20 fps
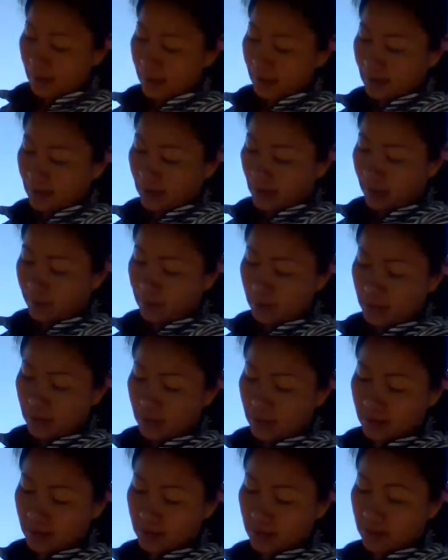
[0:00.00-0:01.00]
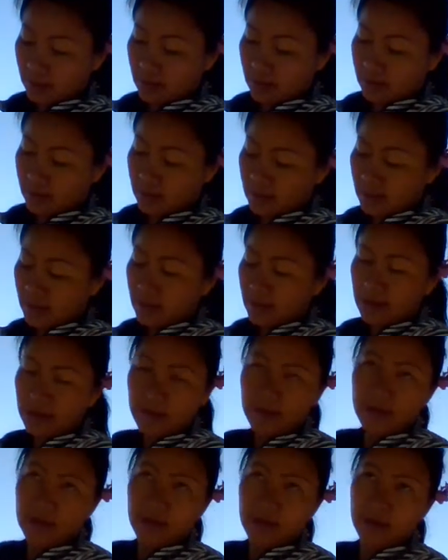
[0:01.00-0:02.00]
It comes in
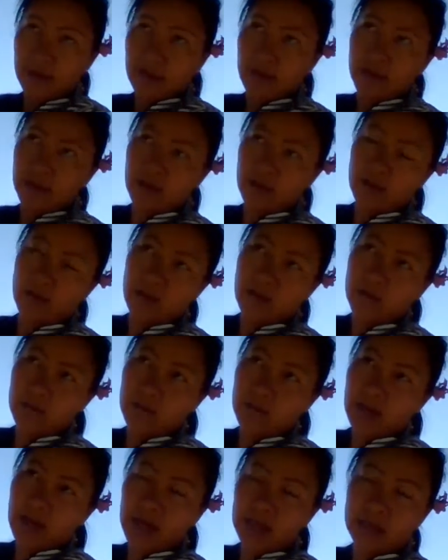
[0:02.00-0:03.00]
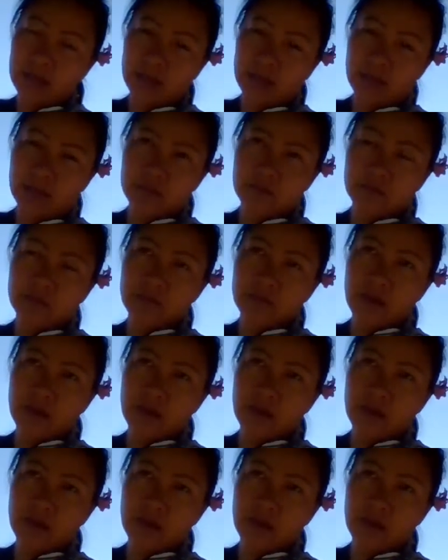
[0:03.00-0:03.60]
uh, kind of